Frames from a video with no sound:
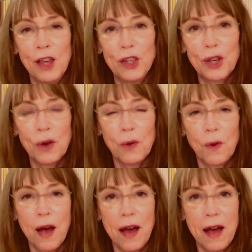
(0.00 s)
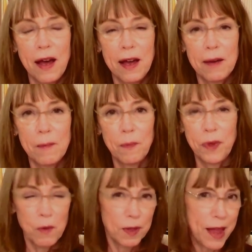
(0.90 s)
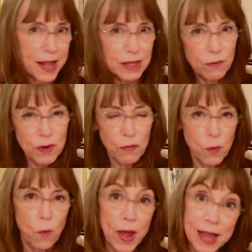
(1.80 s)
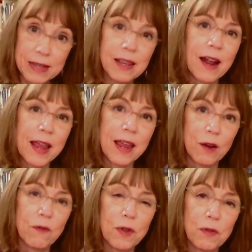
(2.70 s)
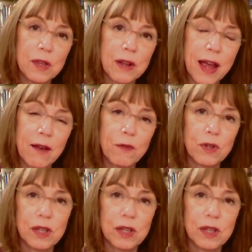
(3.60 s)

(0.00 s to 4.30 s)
So um, there were lots of different ways that I interviewed the divers.